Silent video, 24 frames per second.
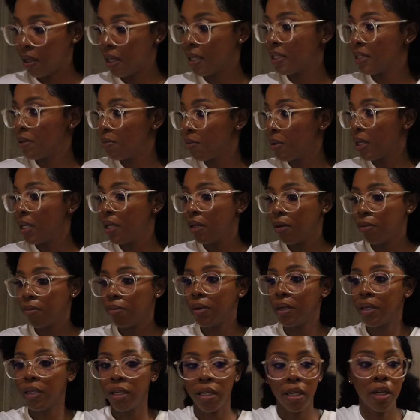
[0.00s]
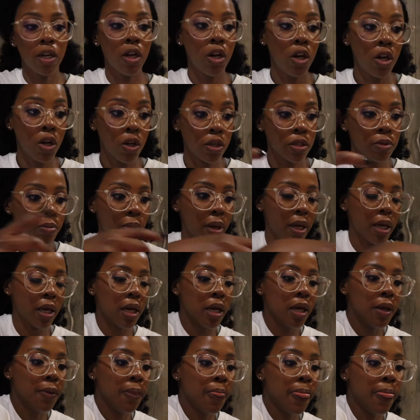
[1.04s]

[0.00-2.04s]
It's a medium, but it looks big.